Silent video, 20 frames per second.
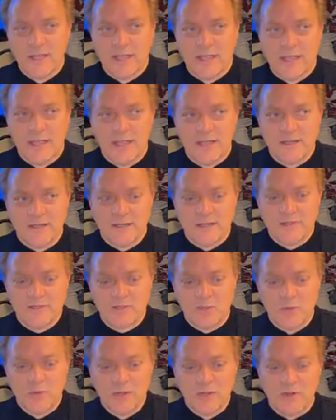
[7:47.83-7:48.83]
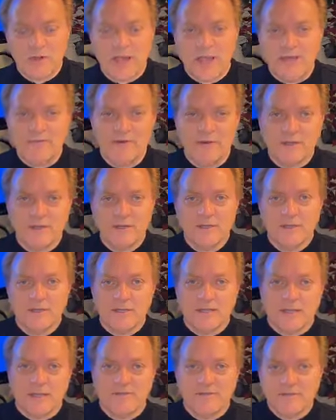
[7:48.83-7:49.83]
And so we don't have a
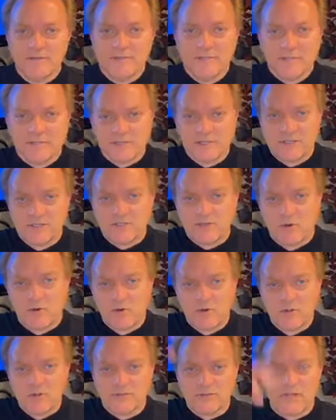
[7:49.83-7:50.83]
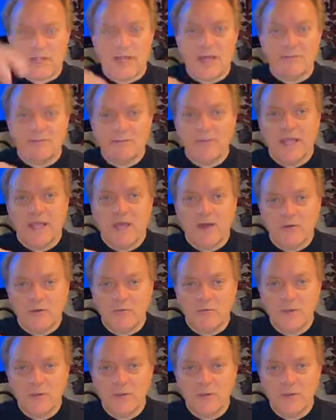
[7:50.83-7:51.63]
kind of a dictatorial top-down.